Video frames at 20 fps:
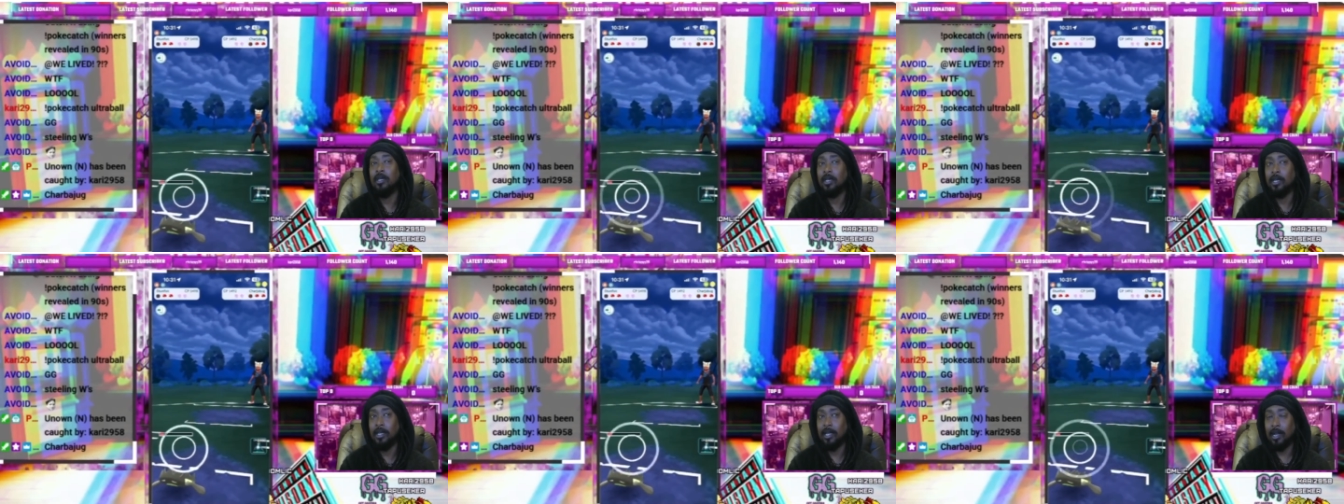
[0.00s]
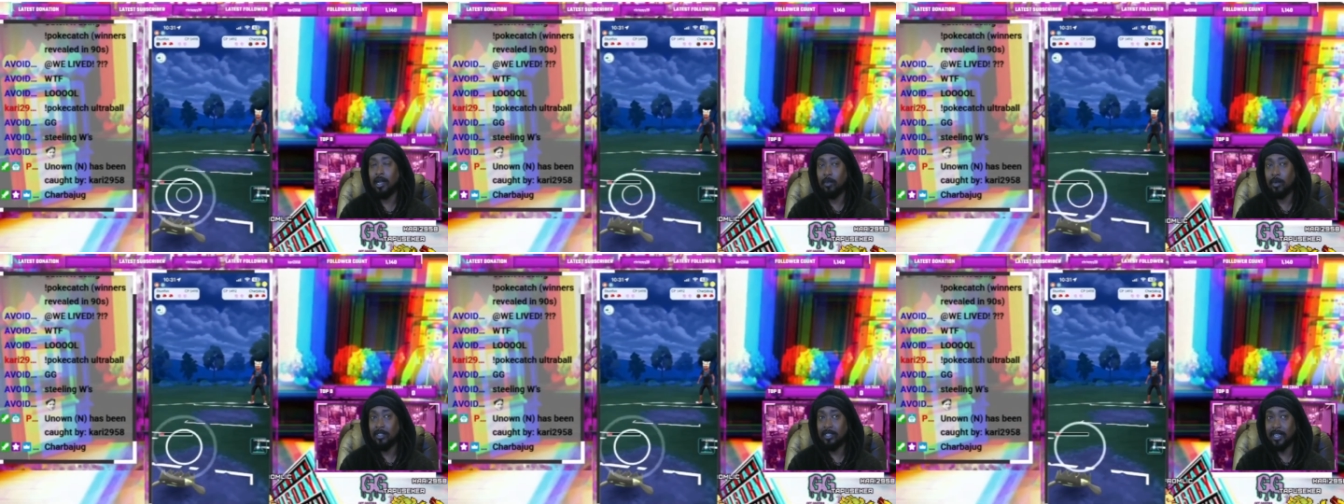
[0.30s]

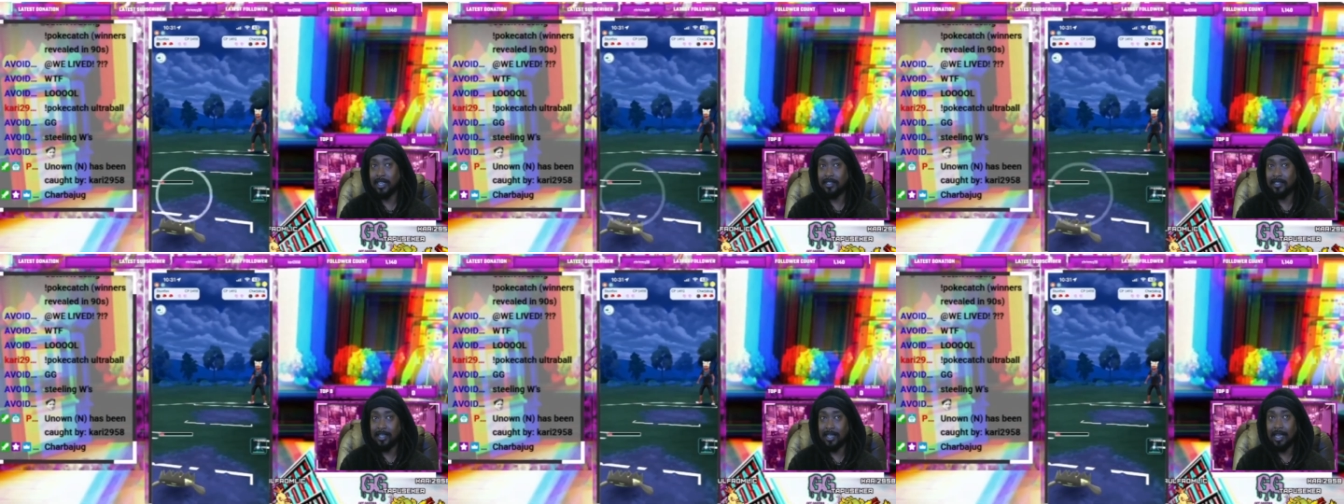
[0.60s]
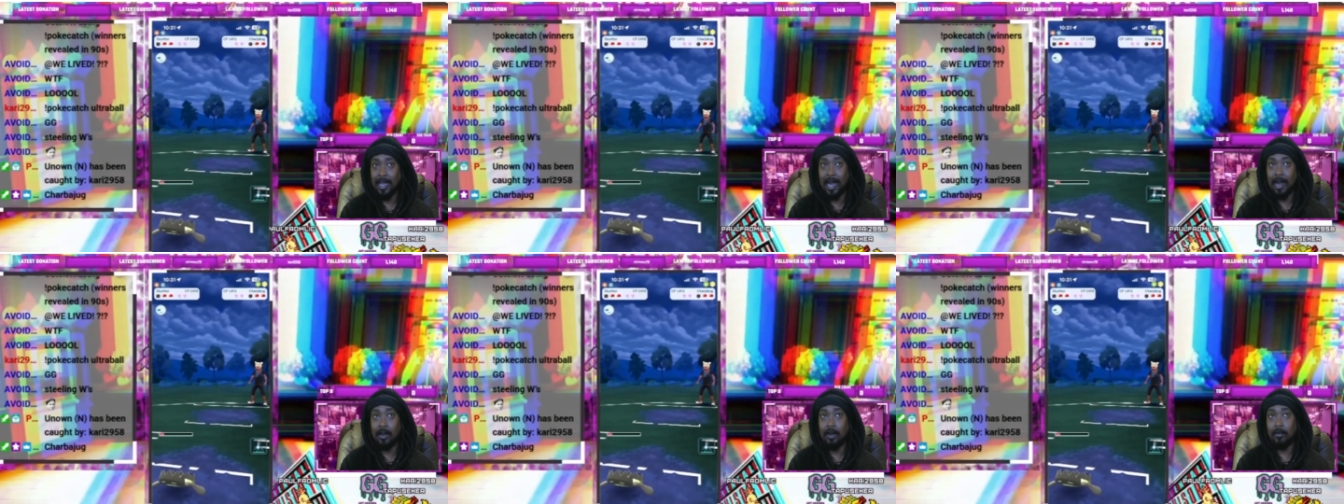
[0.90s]
Now, once they see
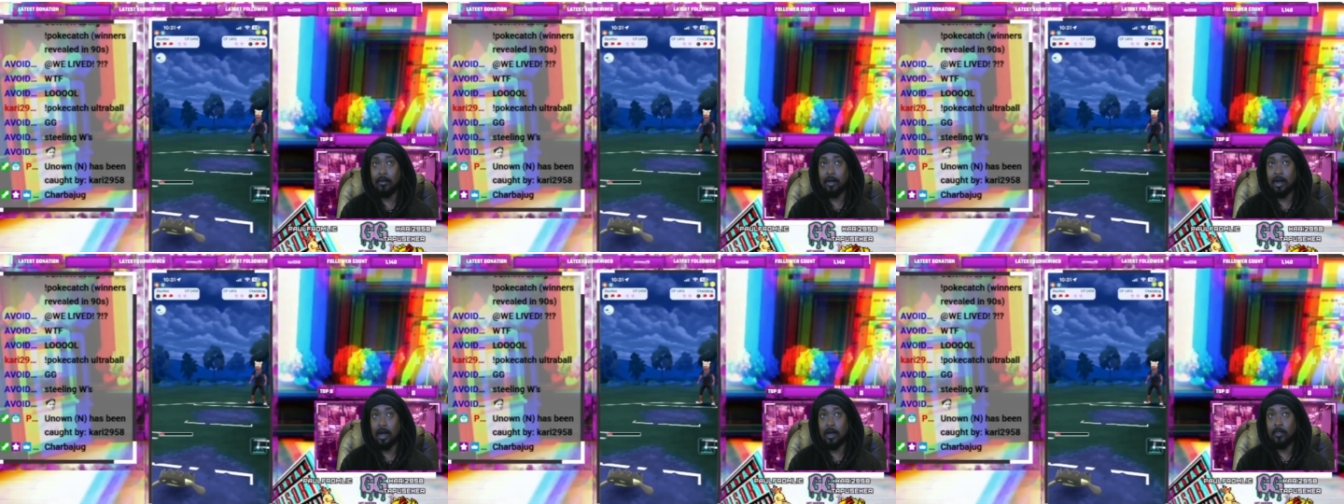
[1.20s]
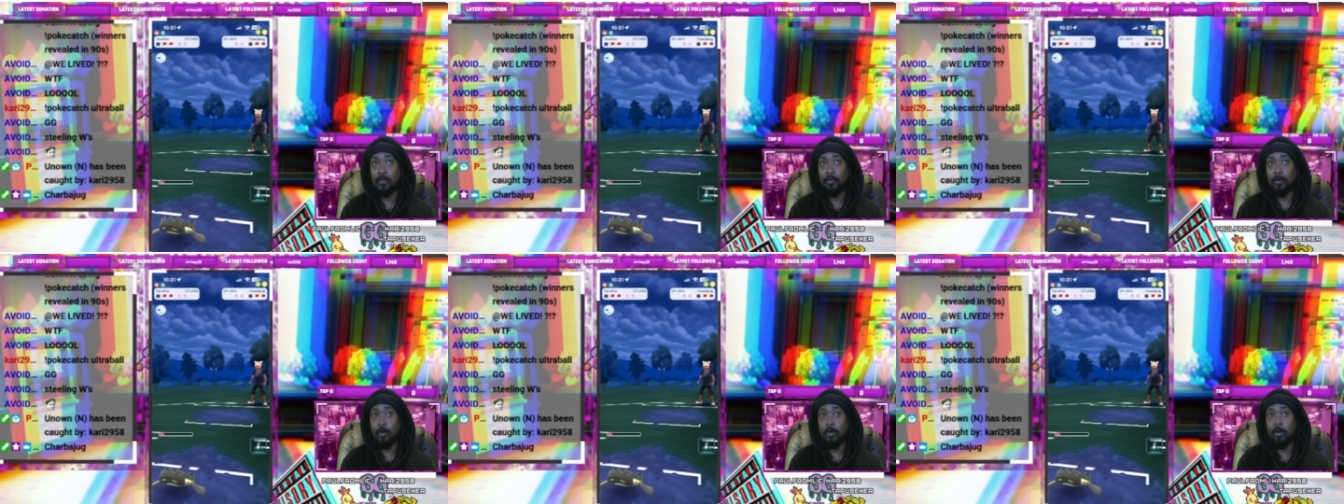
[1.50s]
our
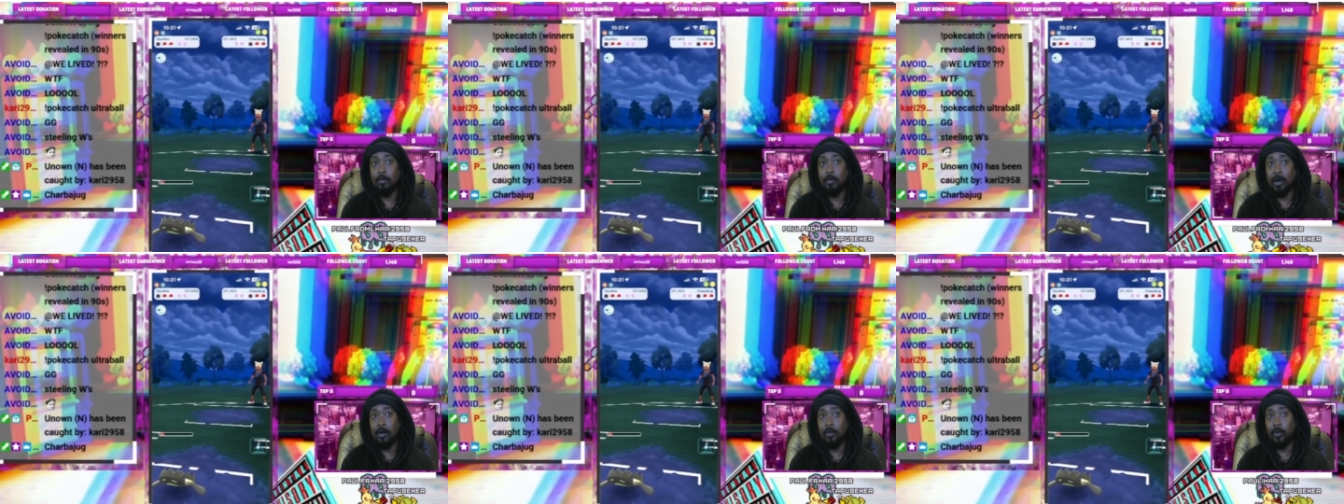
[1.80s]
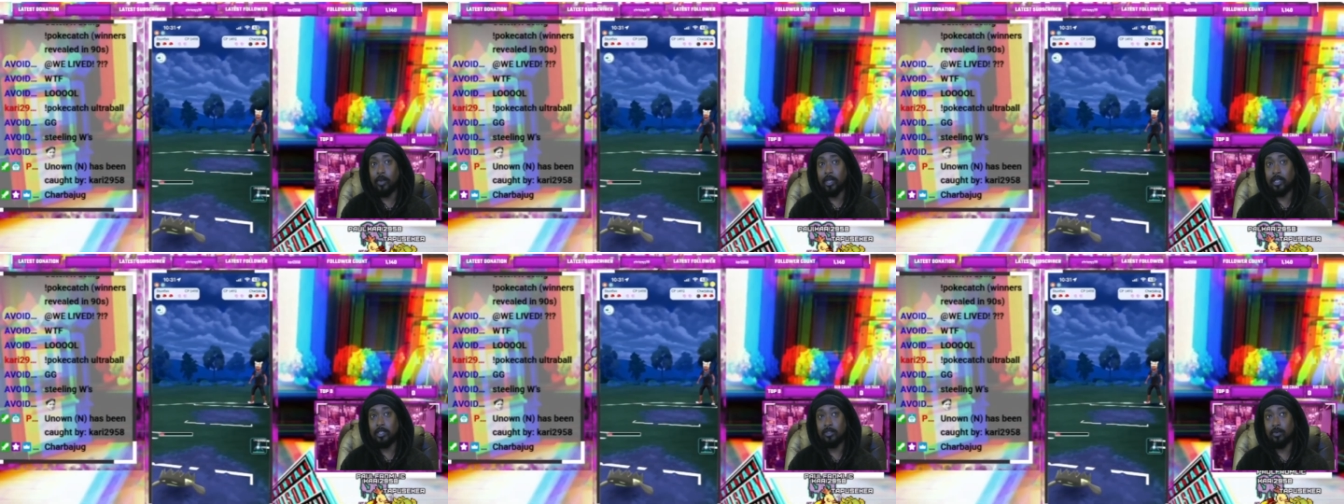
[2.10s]
other Pokemon
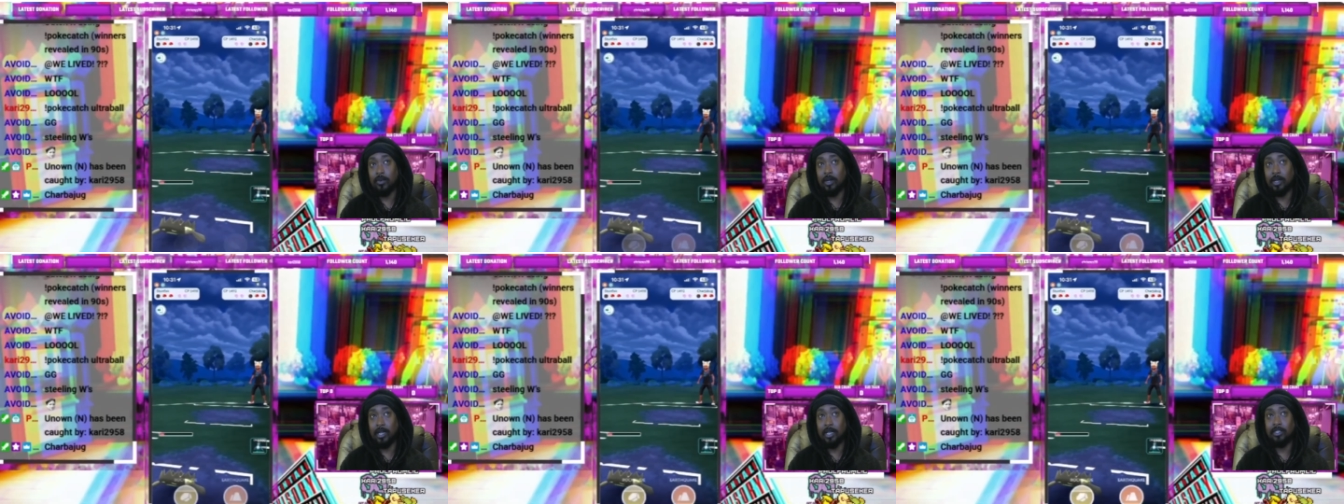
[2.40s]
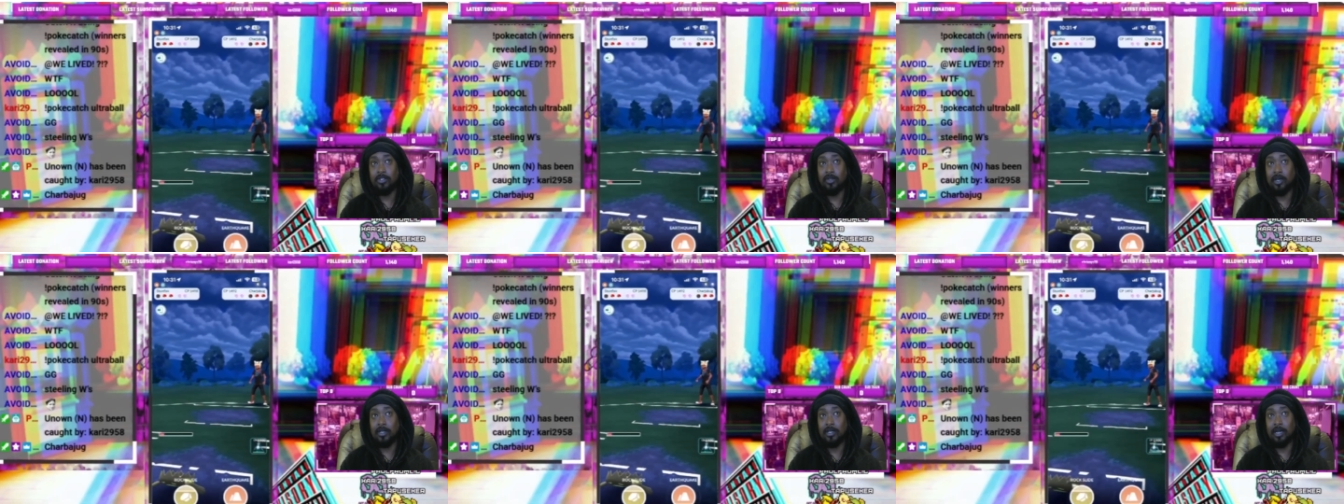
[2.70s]
weak to
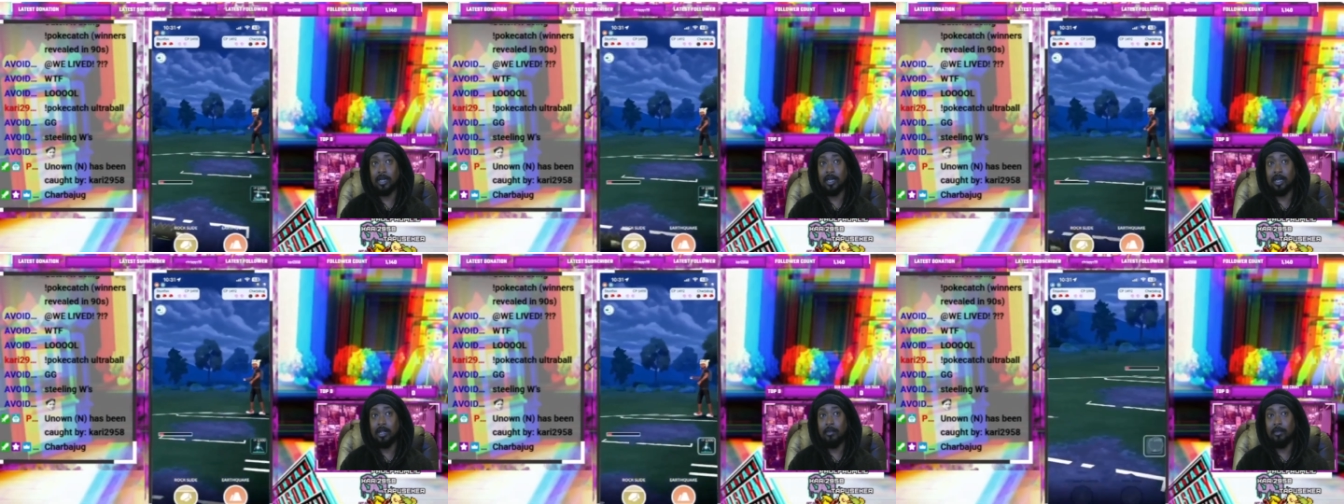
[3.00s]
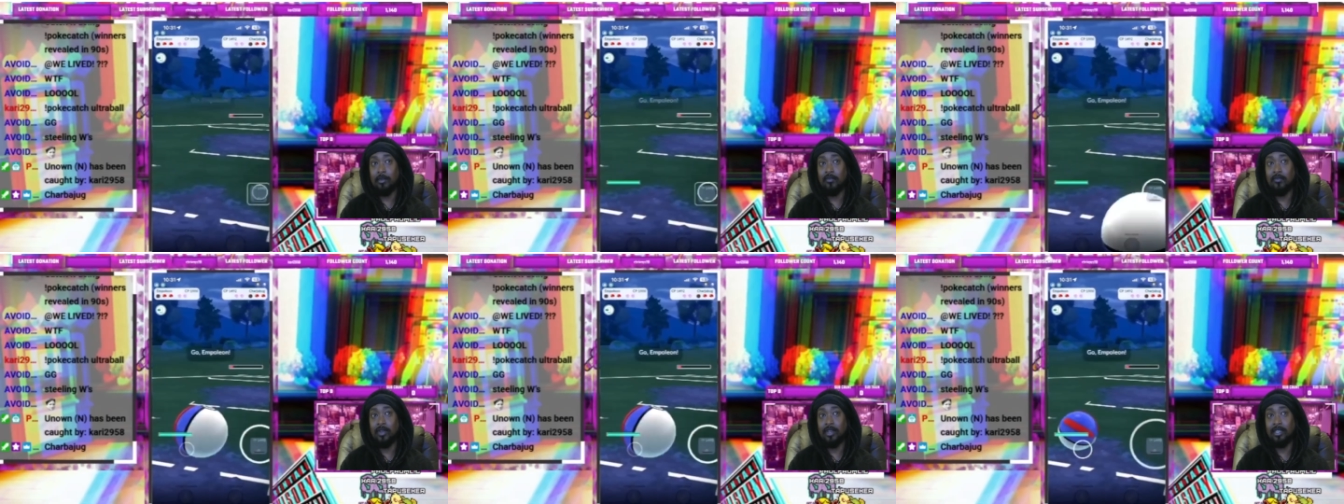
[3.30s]
Electric, they're going to
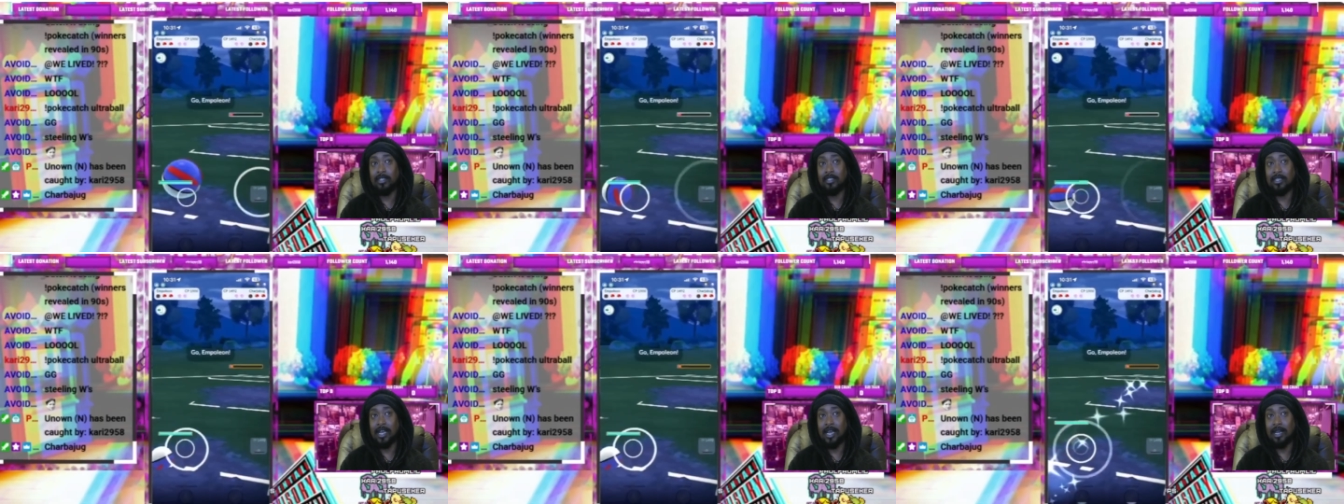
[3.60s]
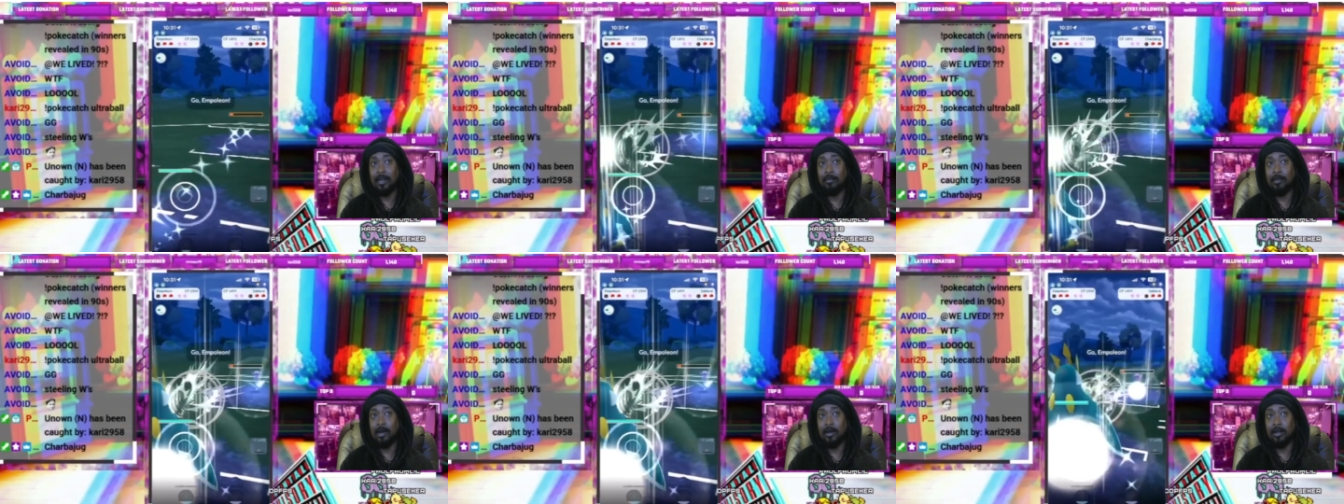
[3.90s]
be really sad
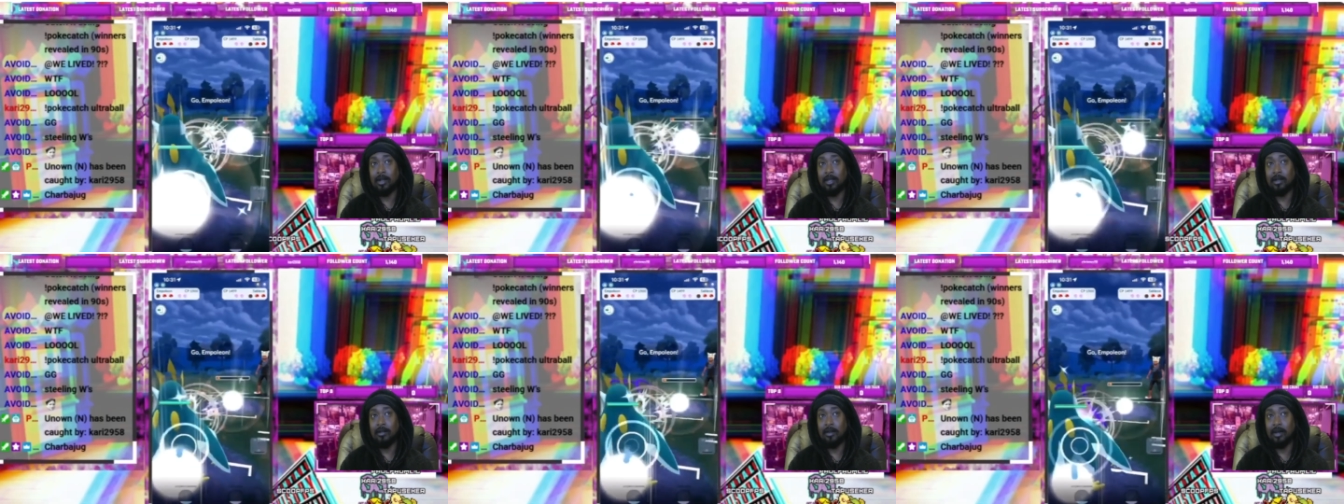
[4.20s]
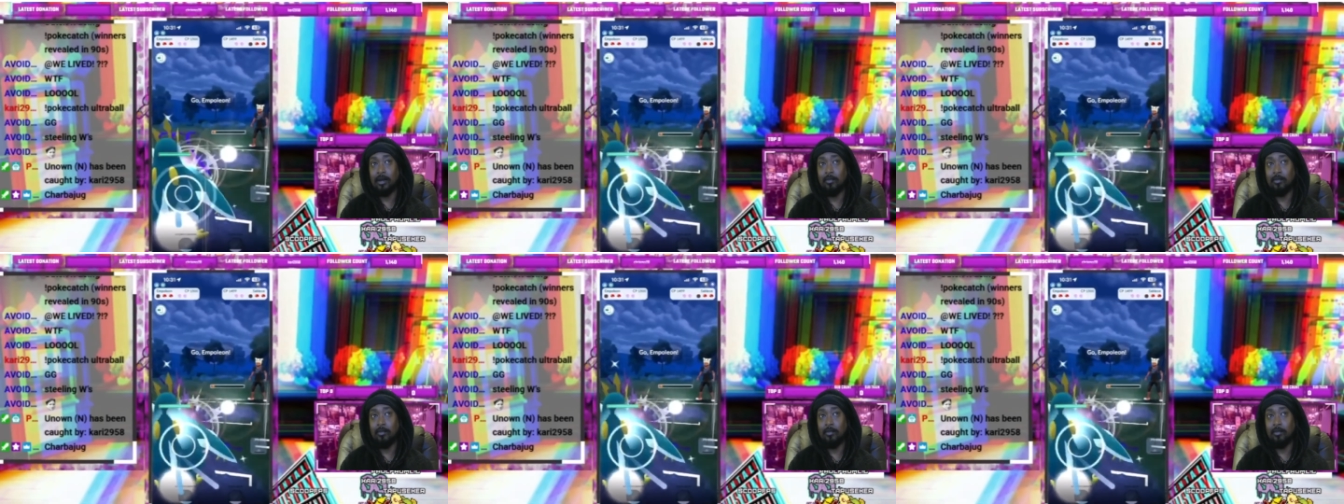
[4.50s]
about it.